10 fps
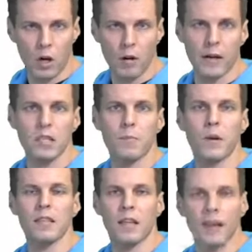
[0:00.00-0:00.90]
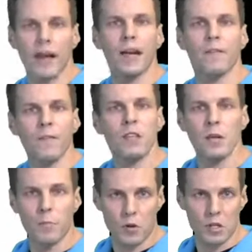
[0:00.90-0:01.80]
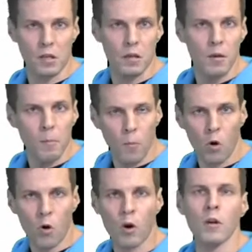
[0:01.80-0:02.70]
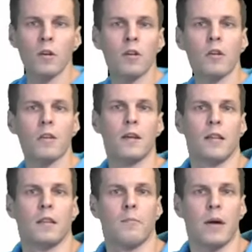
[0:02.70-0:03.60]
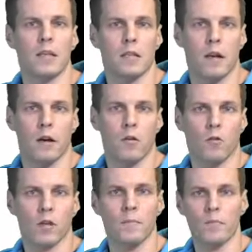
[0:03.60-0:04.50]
explains the data 15% more than the baseline only.